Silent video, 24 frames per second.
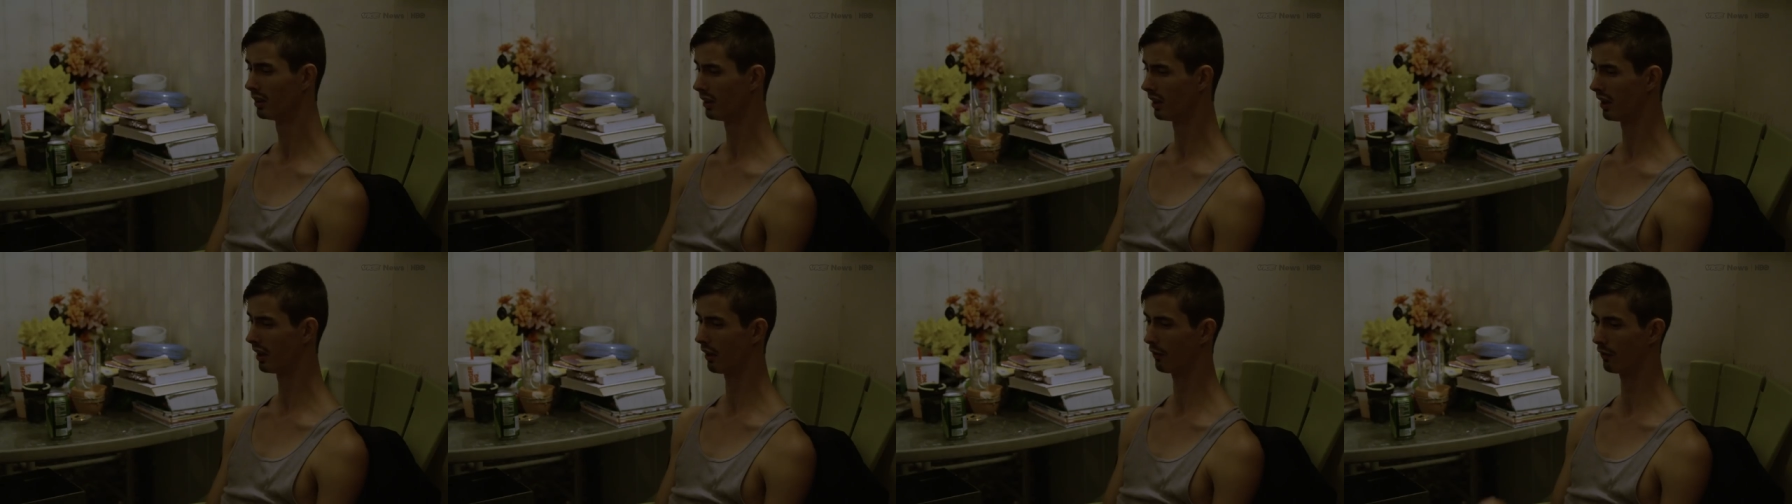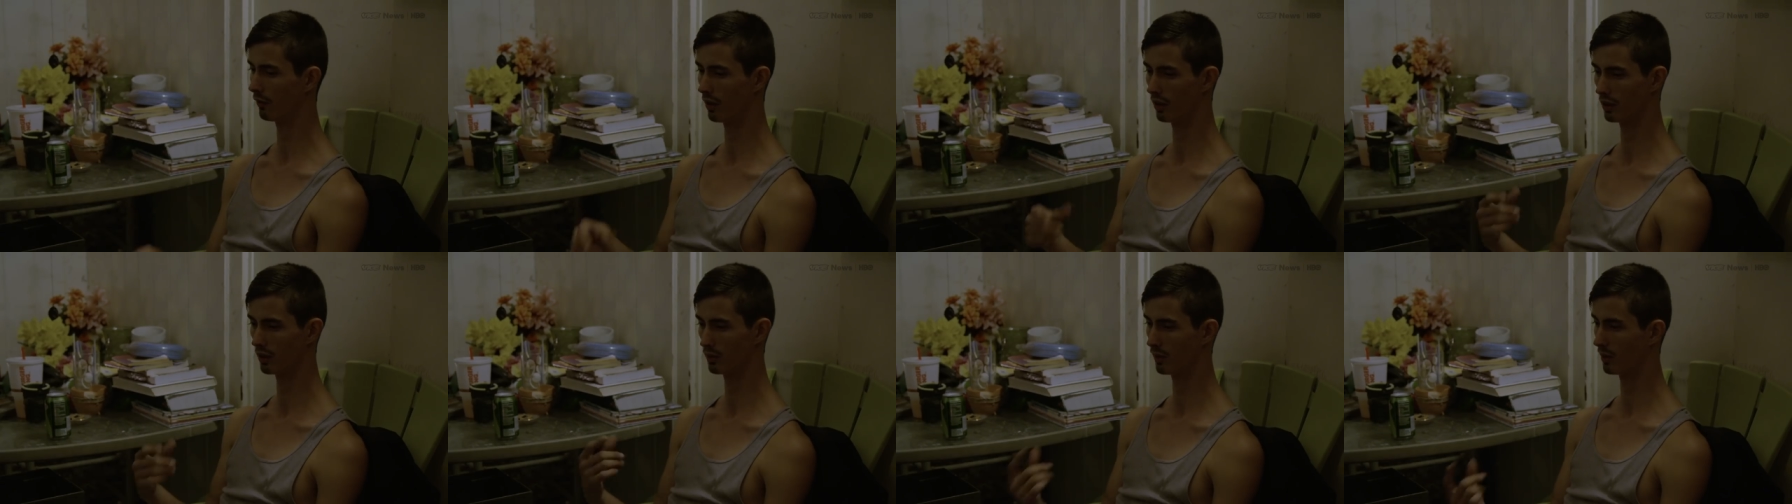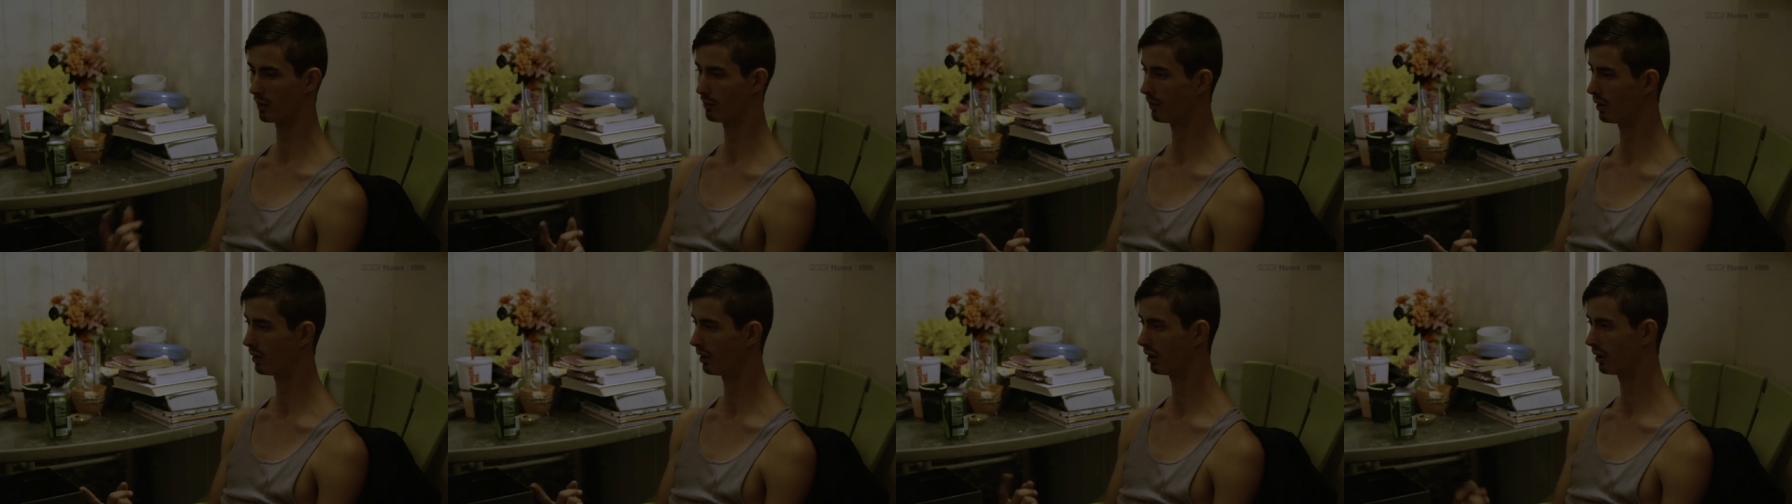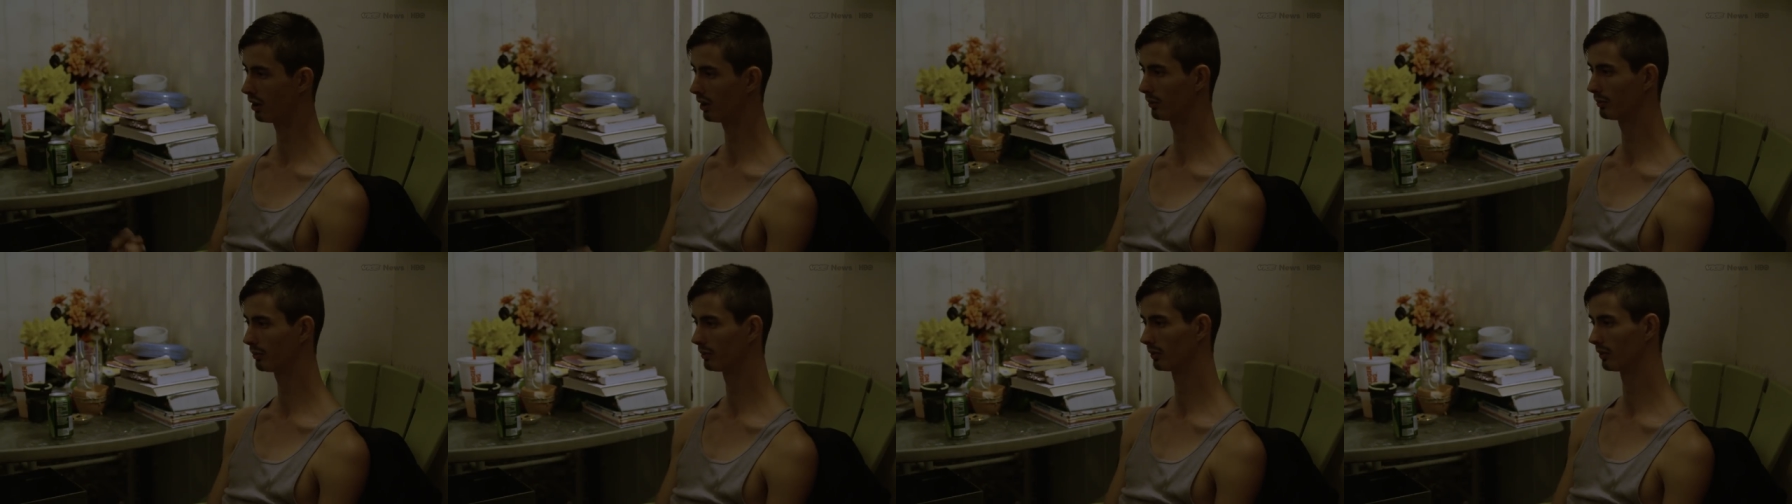I've lost my
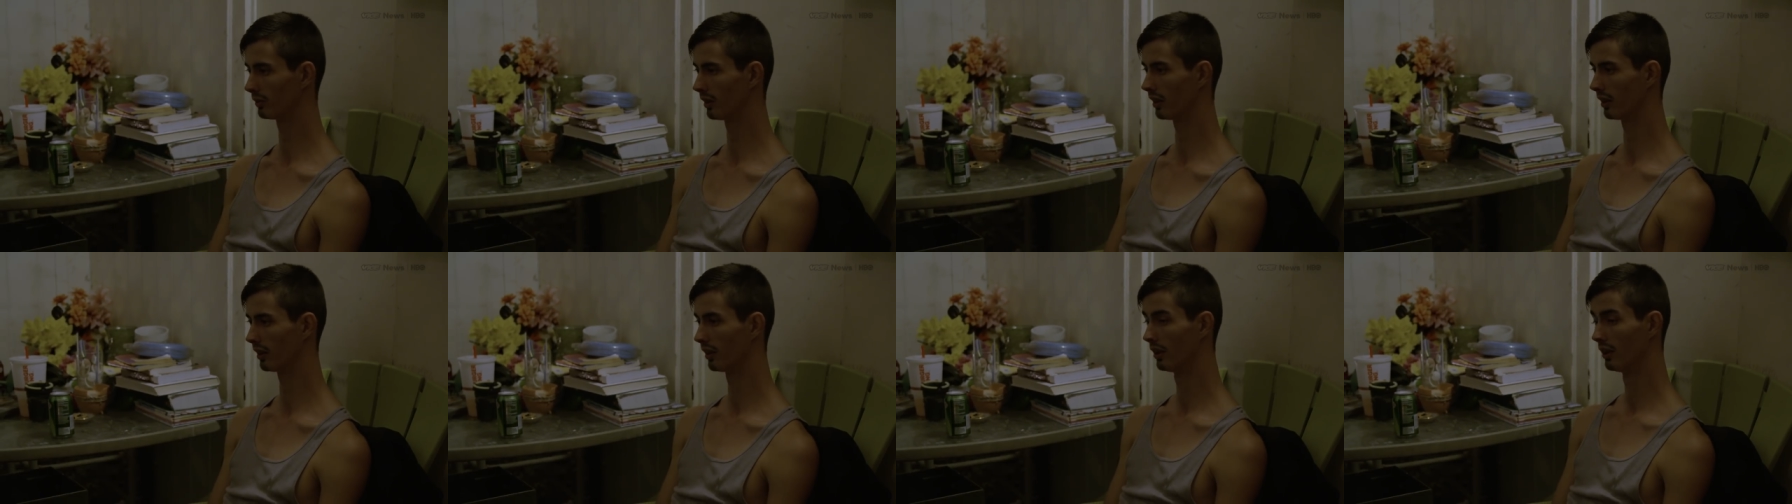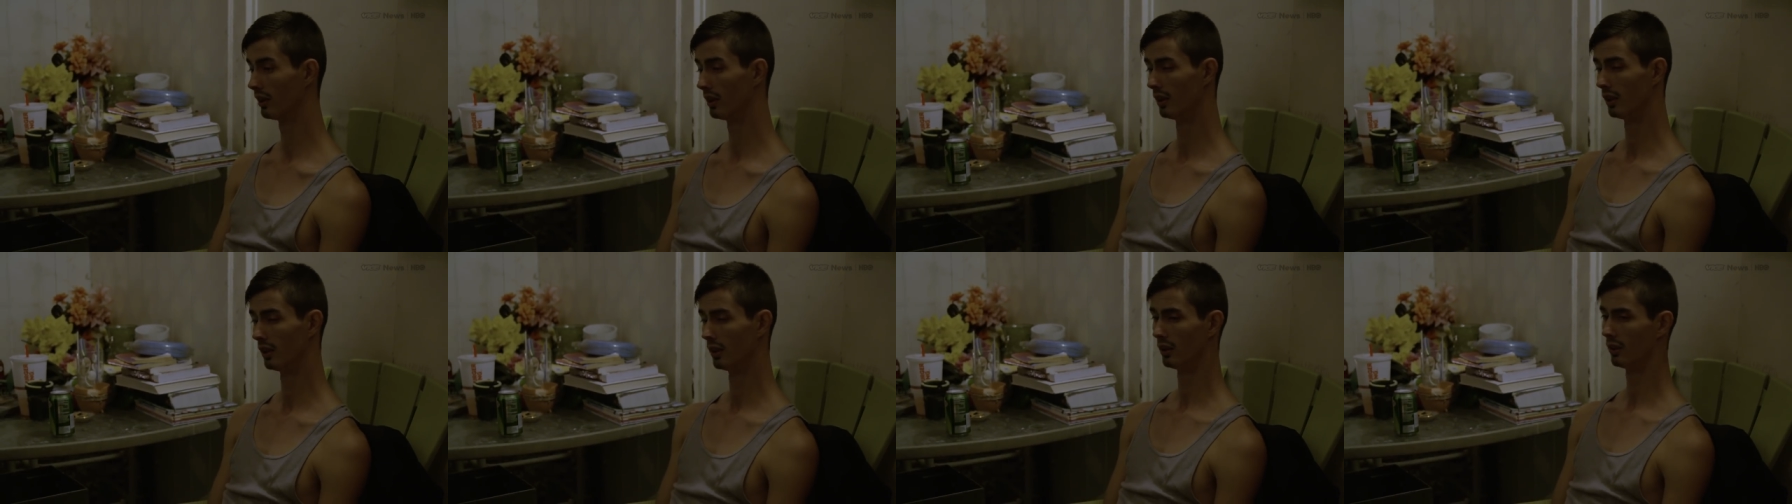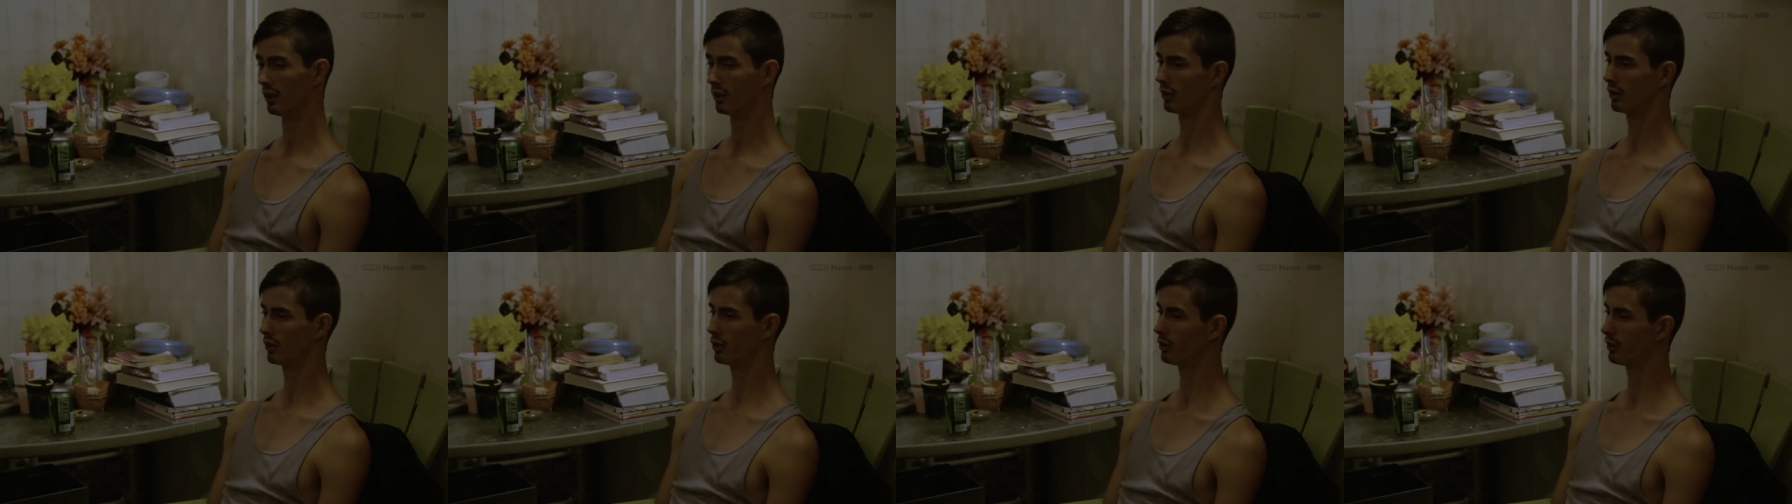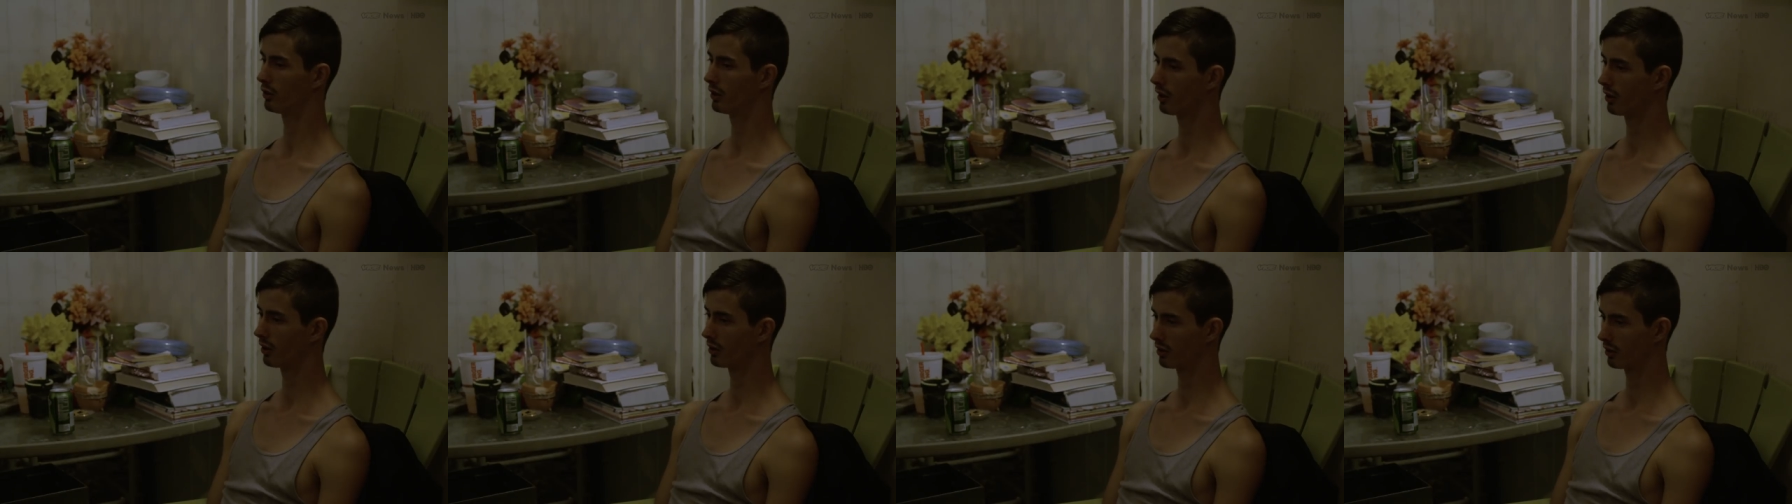mom two
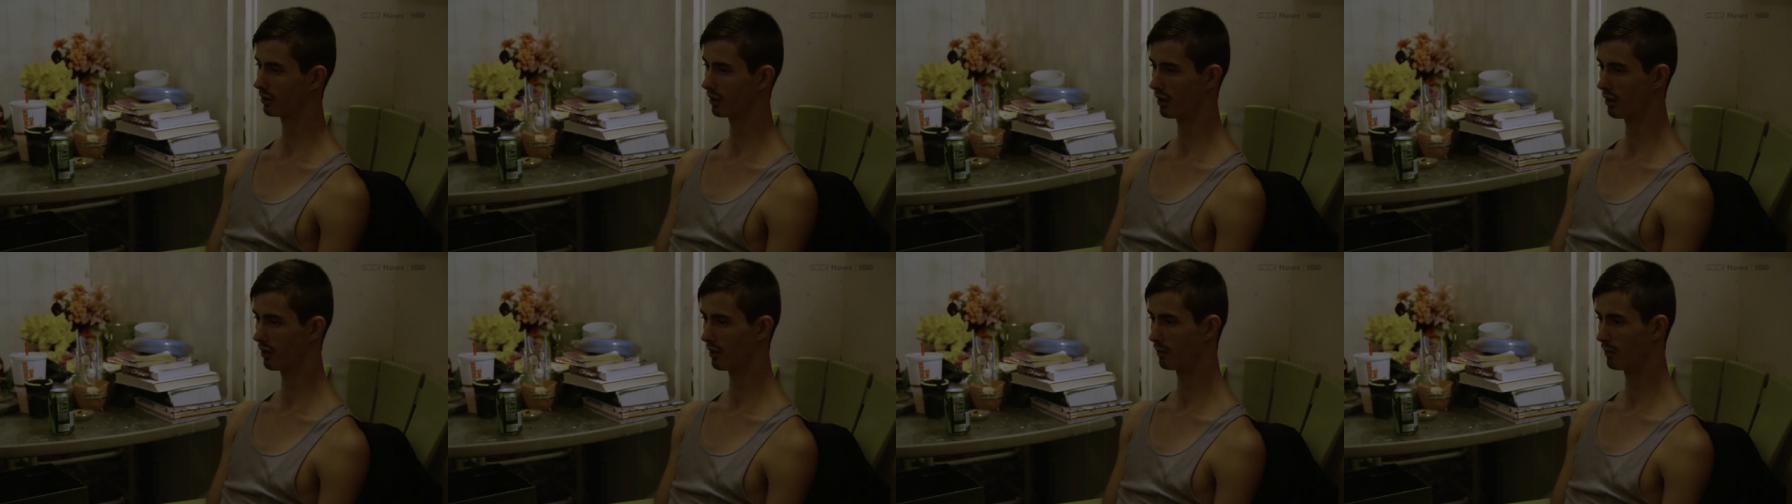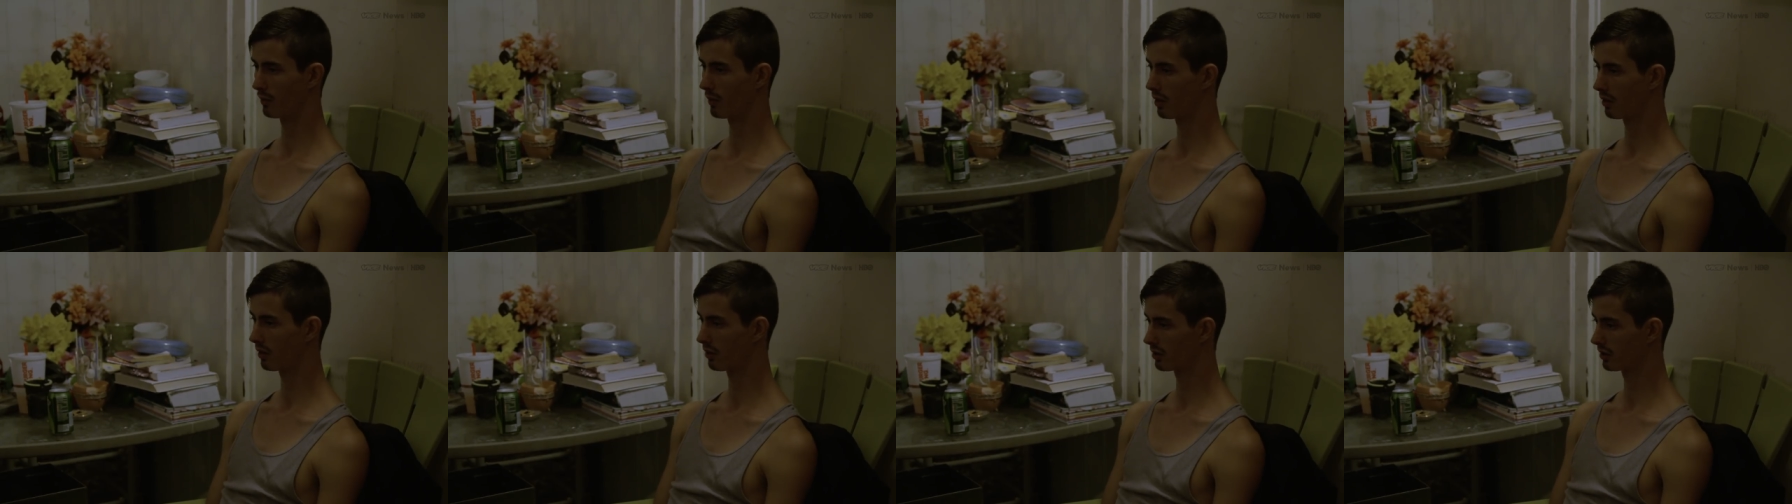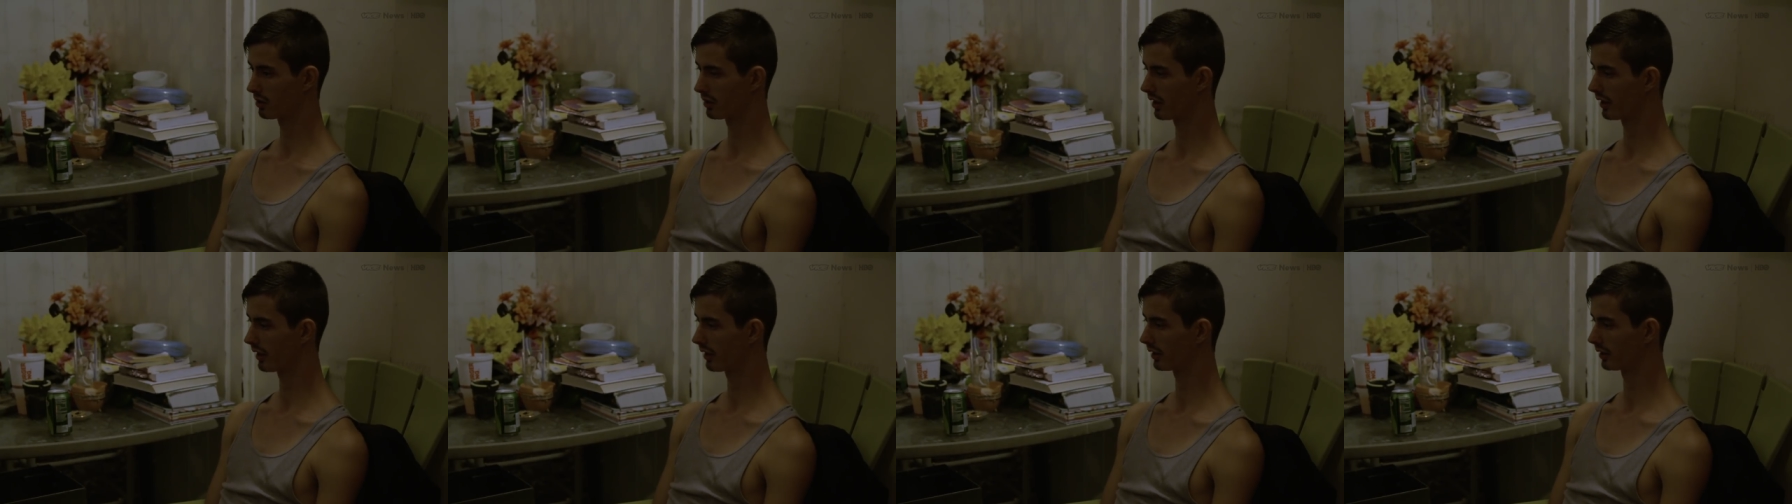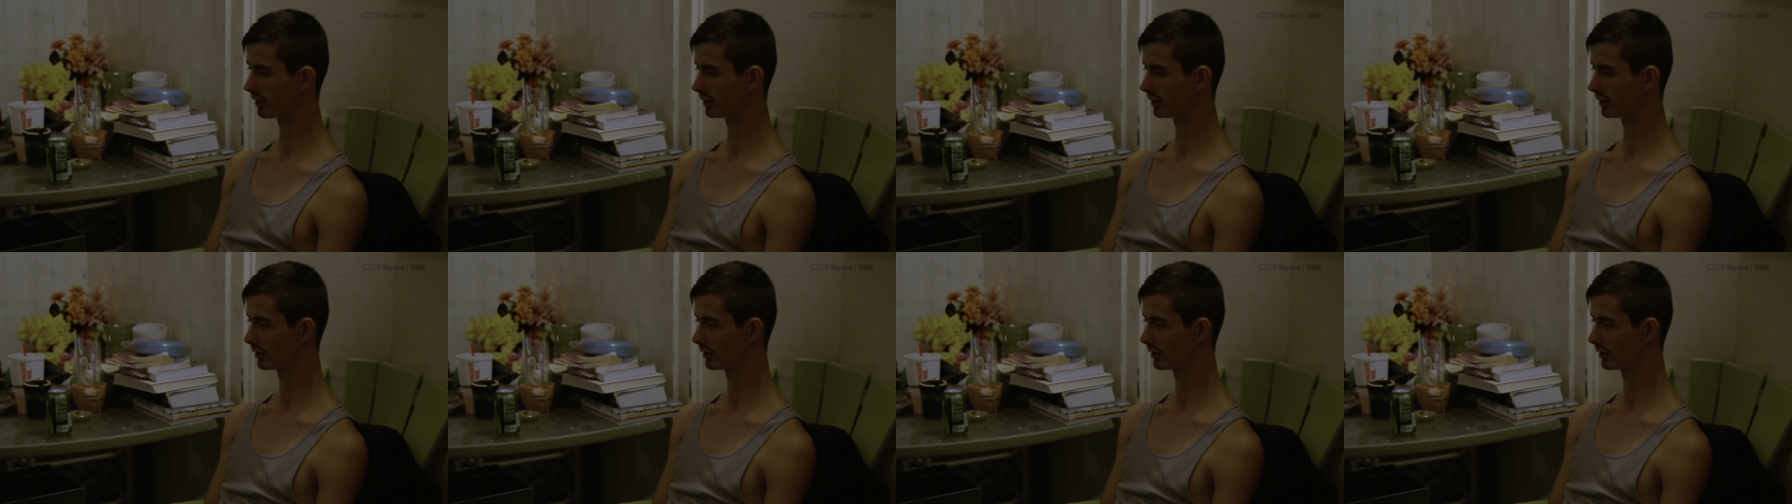years ago on Mother's Day.